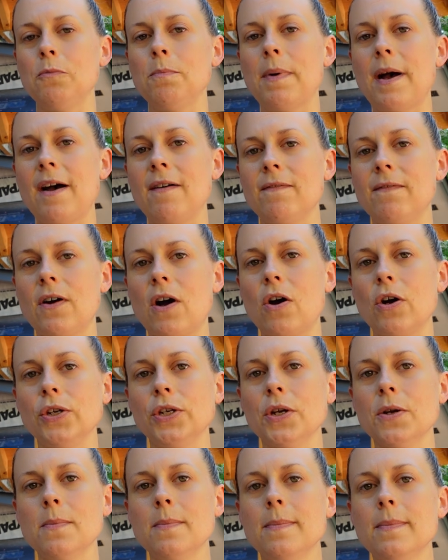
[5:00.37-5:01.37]
by
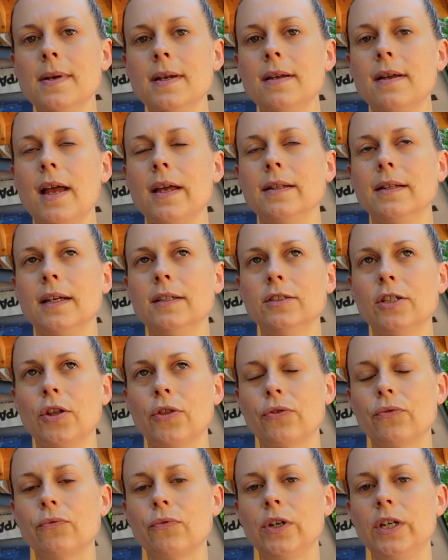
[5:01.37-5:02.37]
volume, and that's a
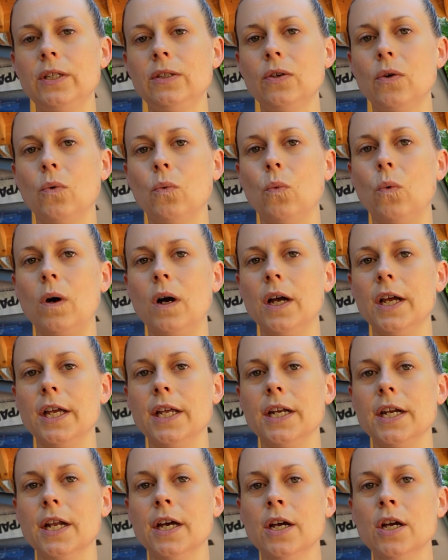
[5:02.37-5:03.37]

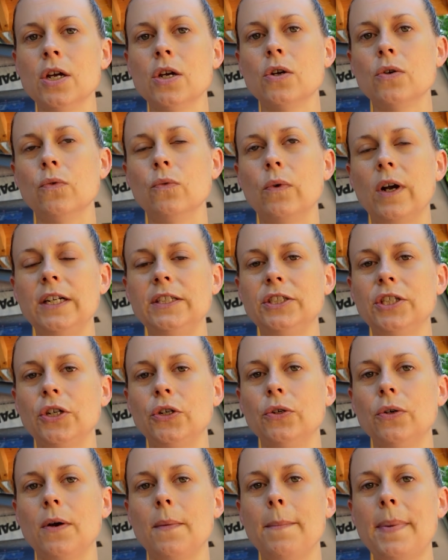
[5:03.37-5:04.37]
3-to-1 ratio
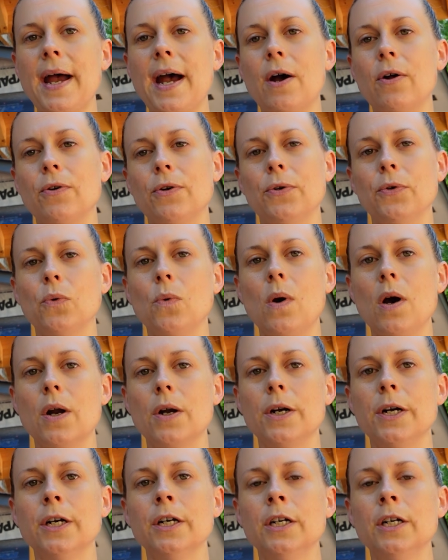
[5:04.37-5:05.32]
of powder to water.